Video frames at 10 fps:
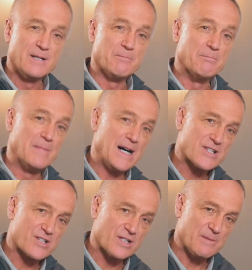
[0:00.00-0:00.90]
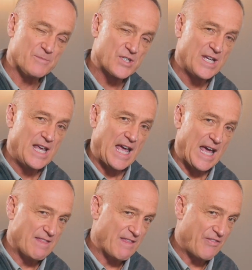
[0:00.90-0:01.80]
Muslims,
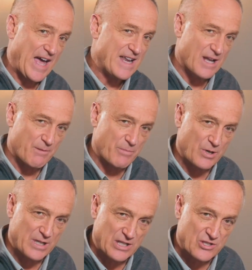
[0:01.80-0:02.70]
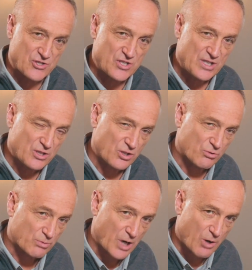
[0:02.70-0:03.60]
and that number is
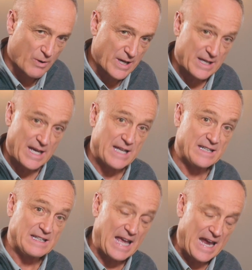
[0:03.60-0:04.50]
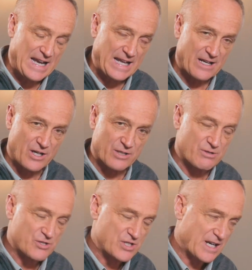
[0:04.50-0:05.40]
growing and gaining on
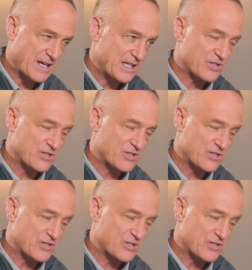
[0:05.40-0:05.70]
Christianity.